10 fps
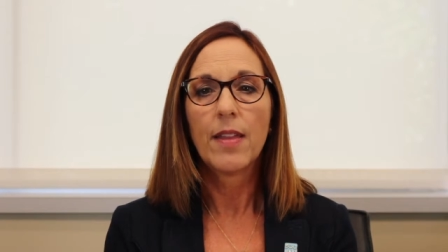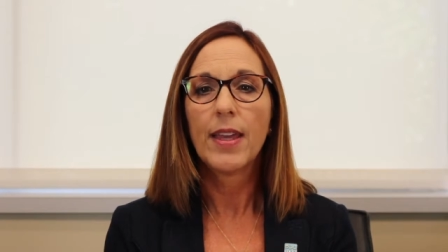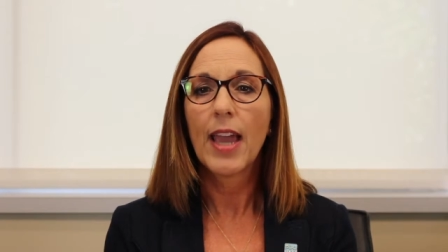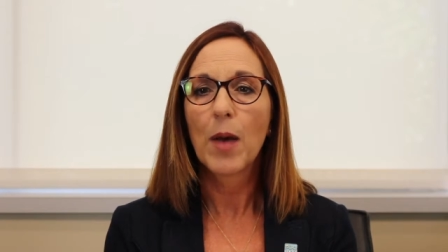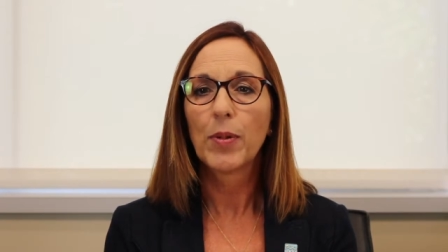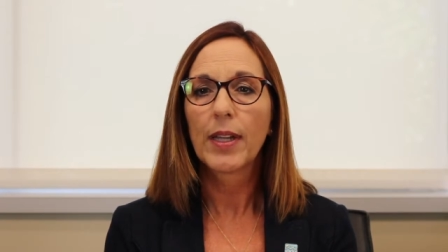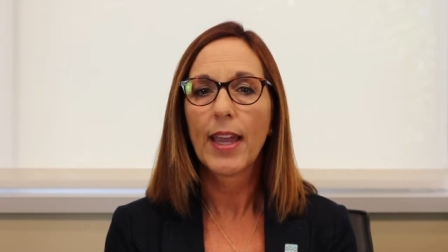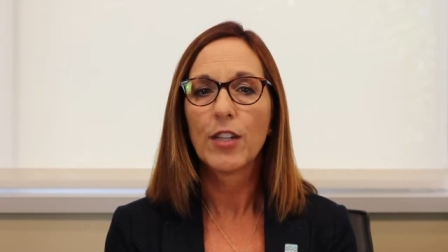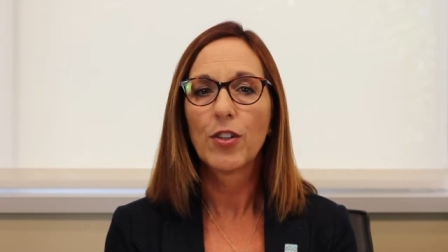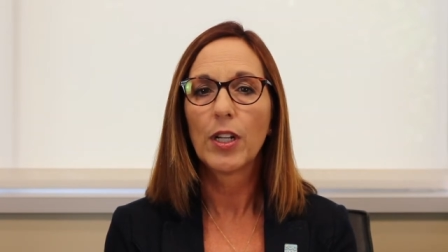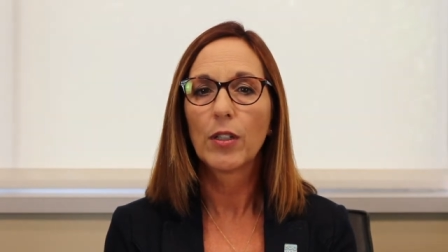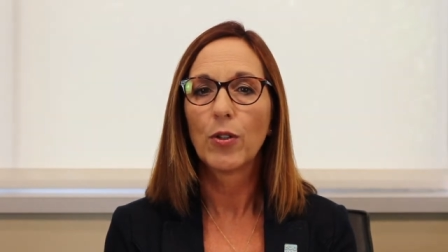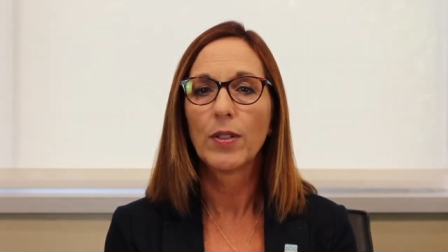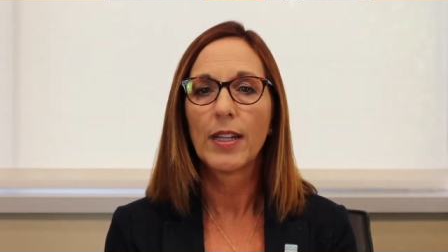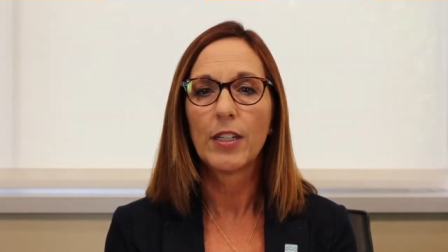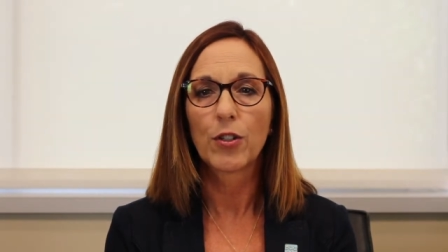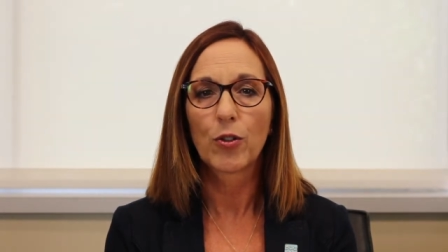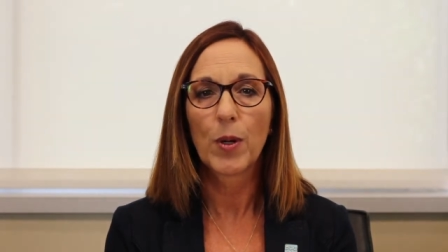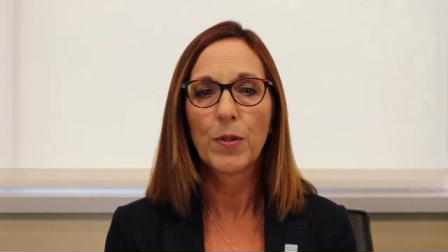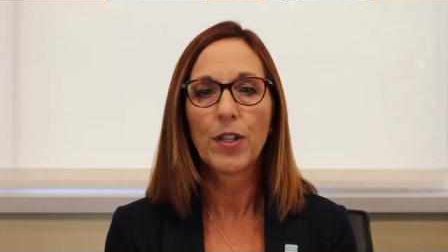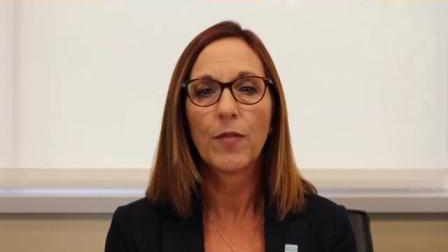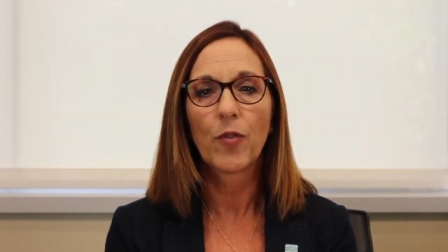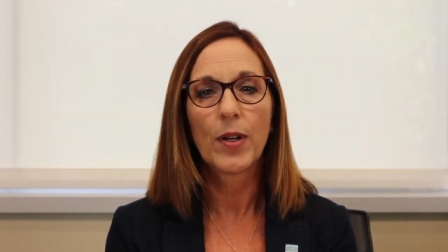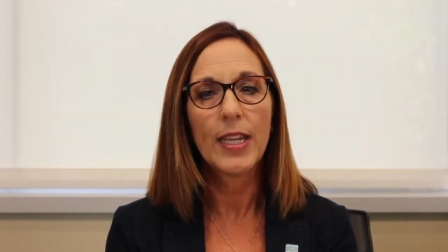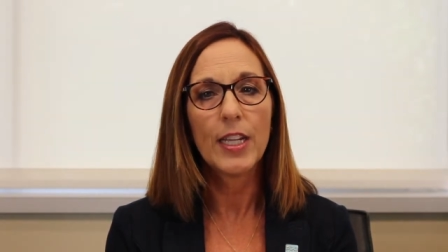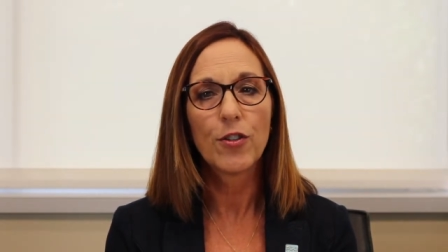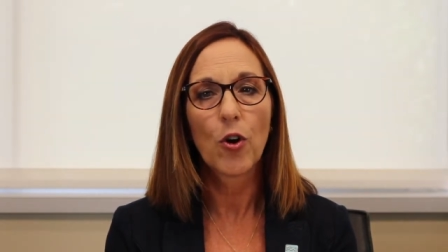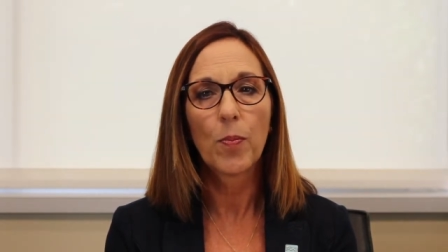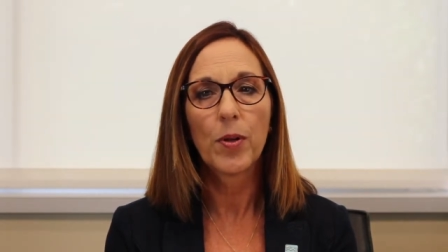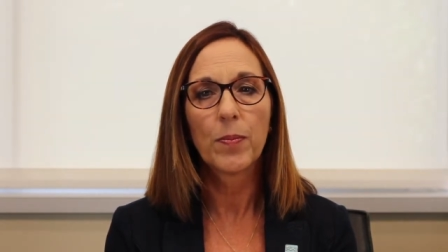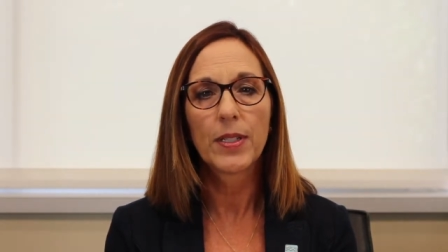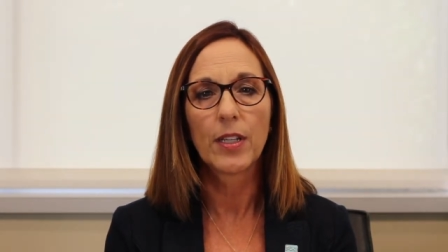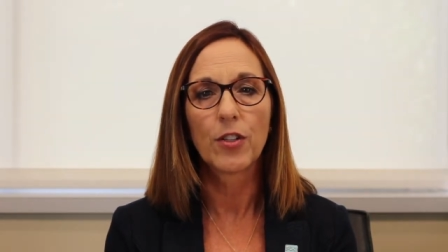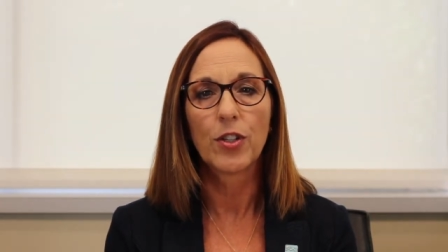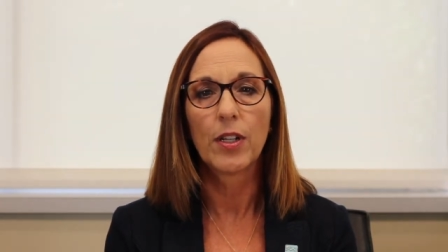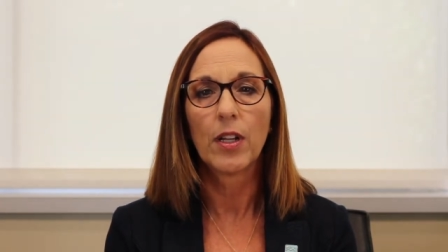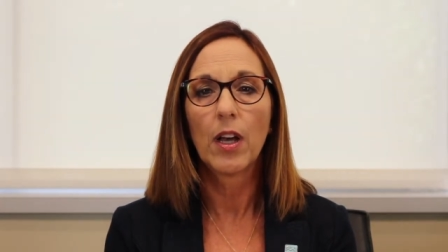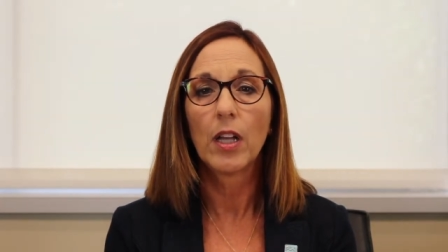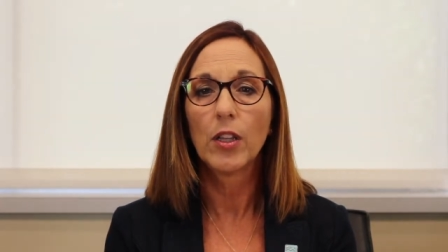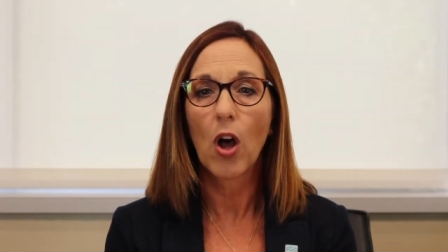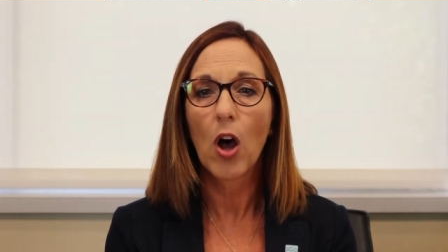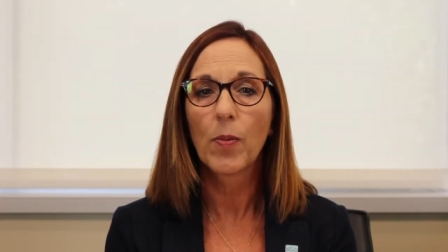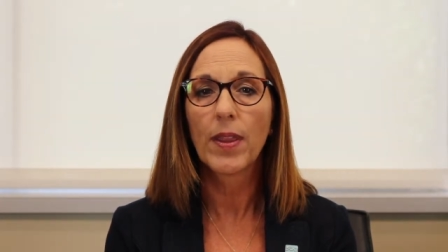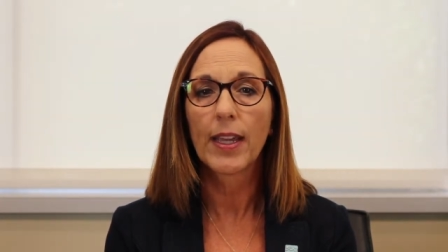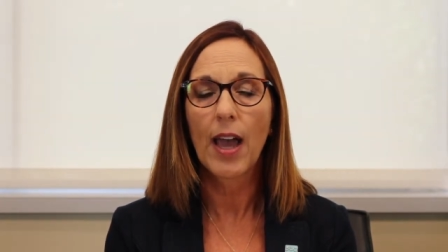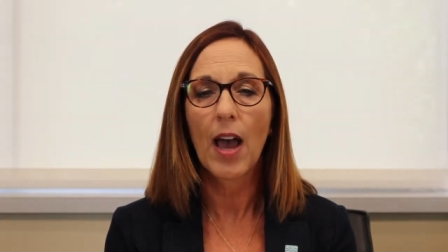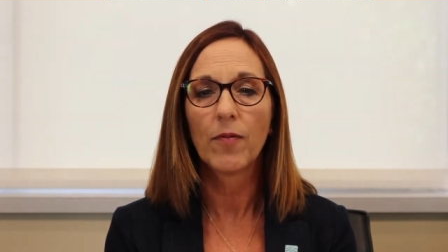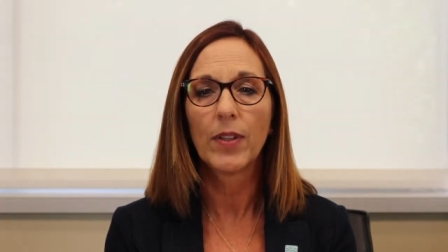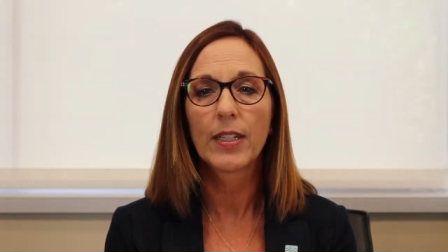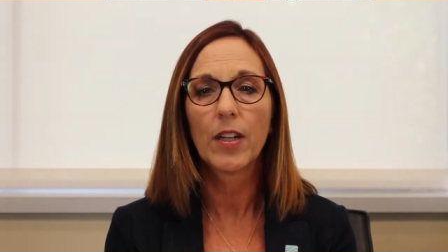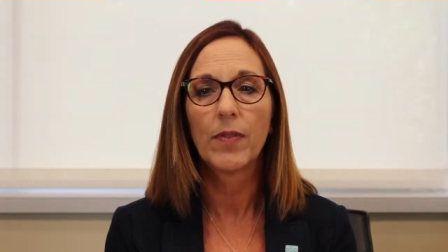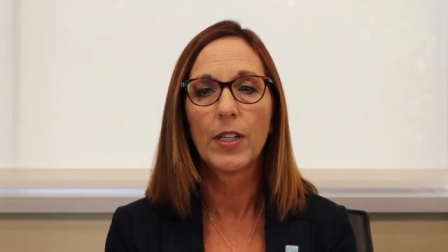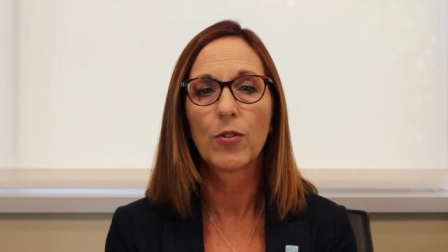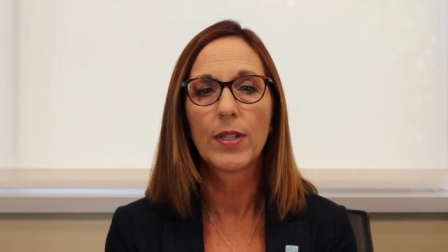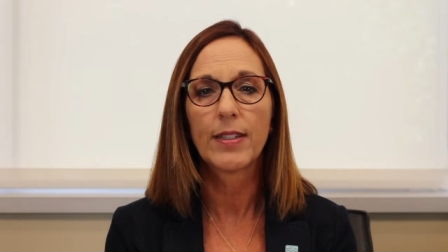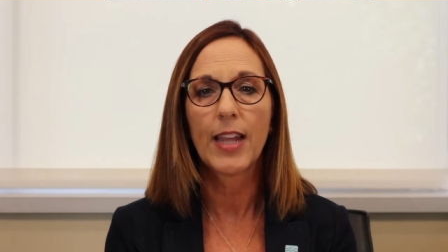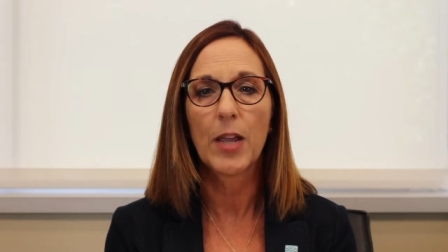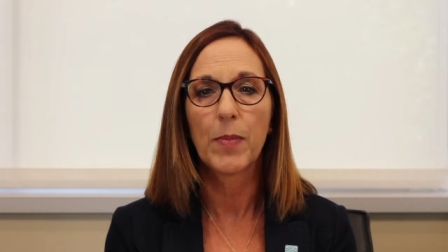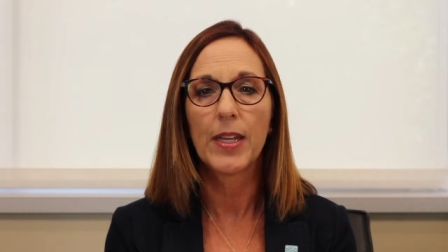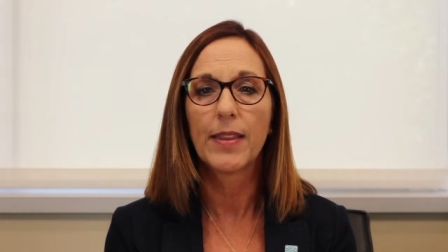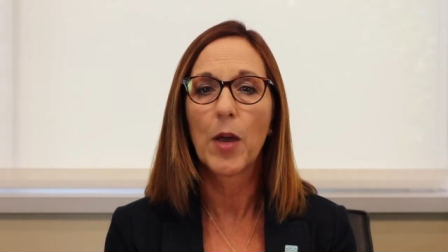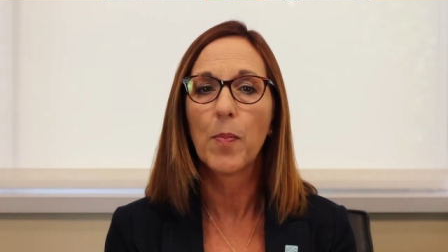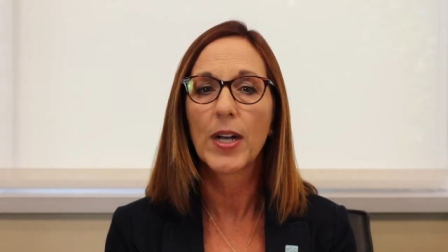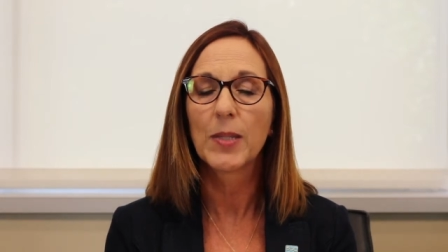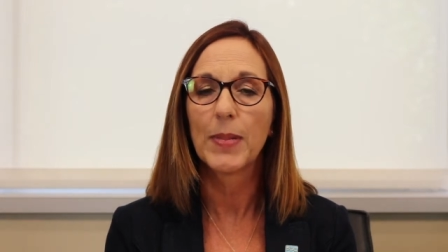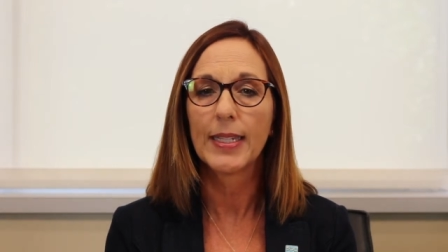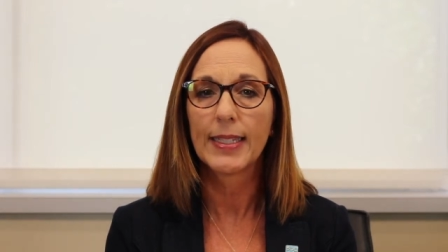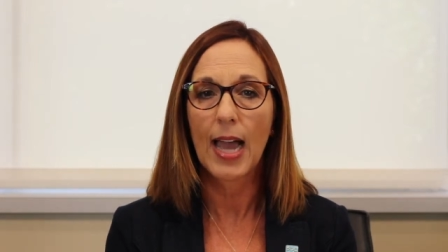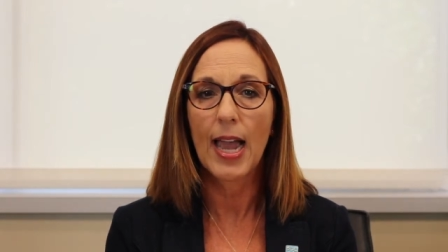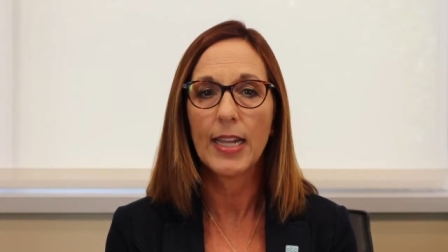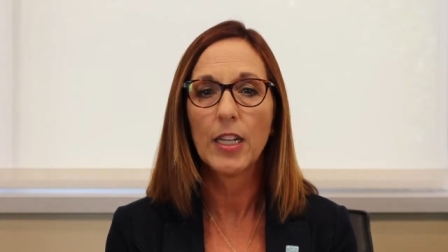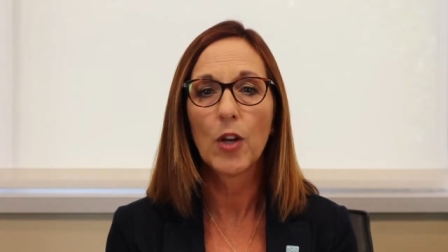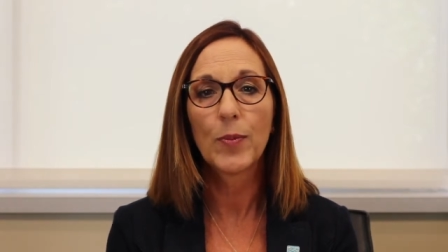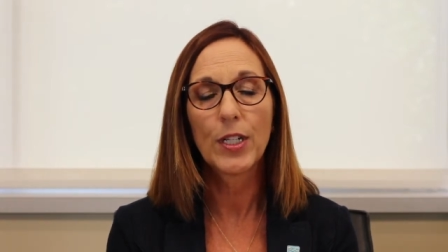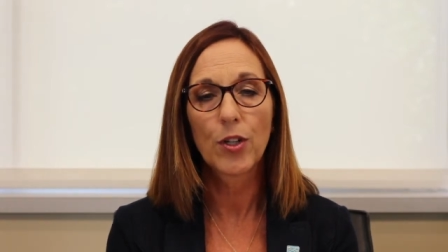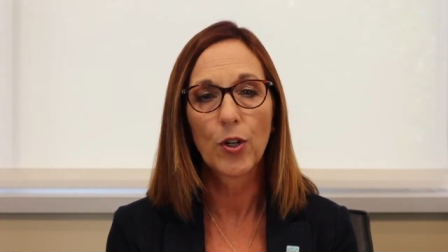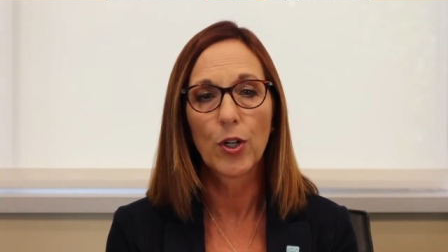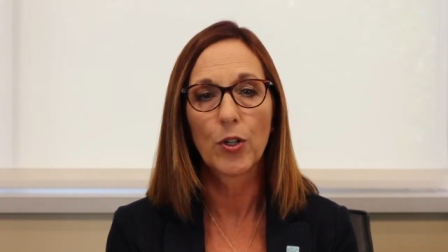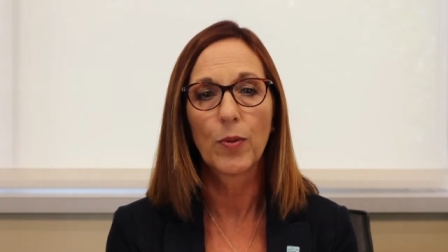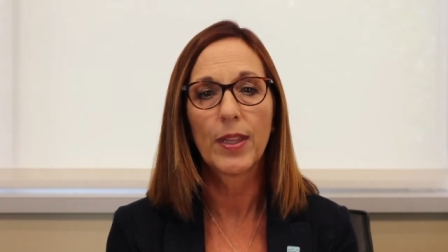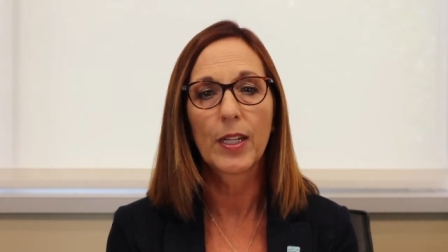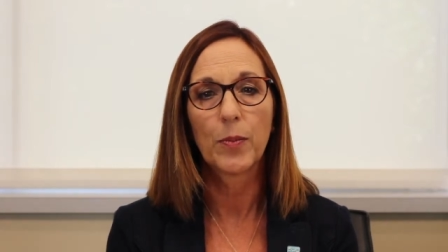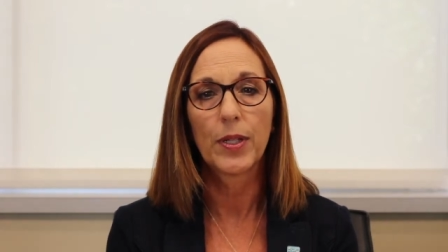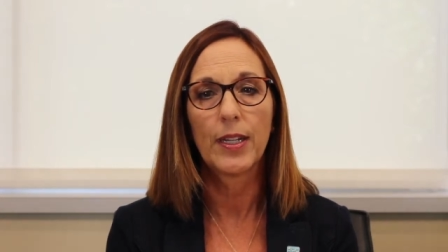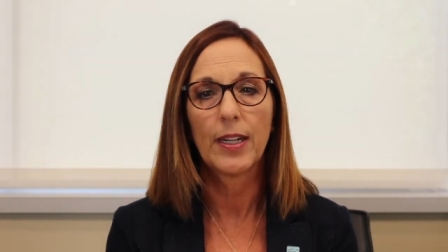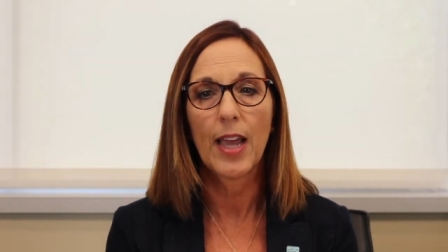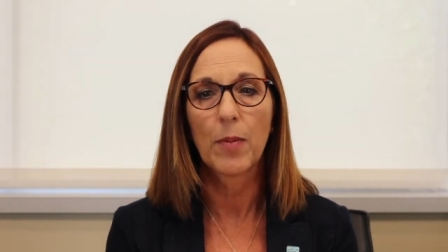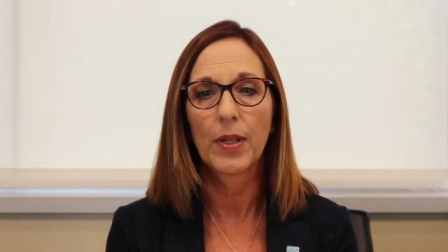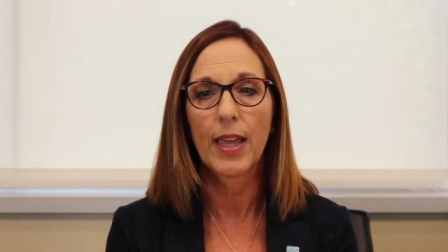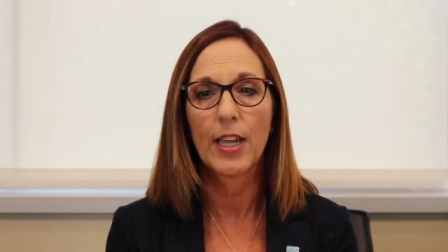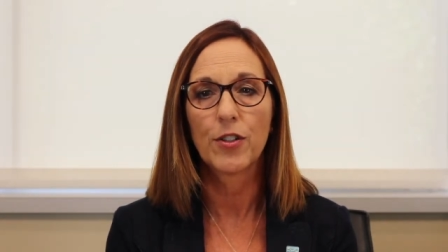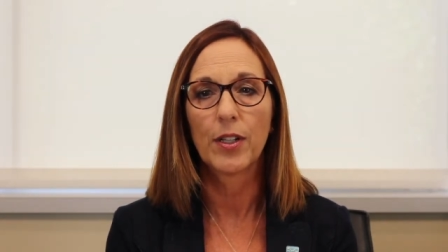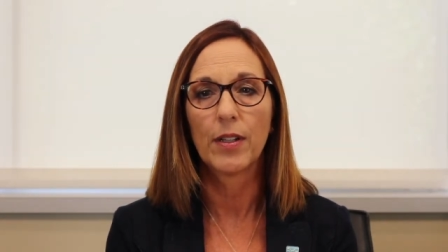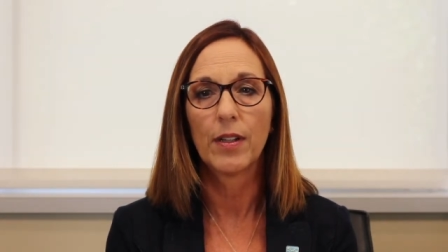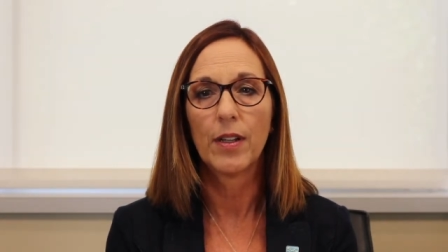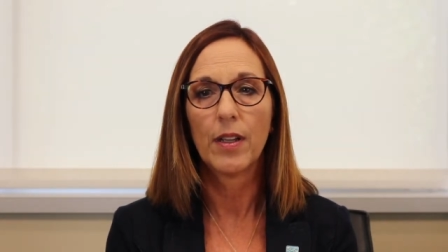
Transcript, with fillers: The application includes a description for each open position, along with a conflict of interest statement that must be signed and returned with the completed application.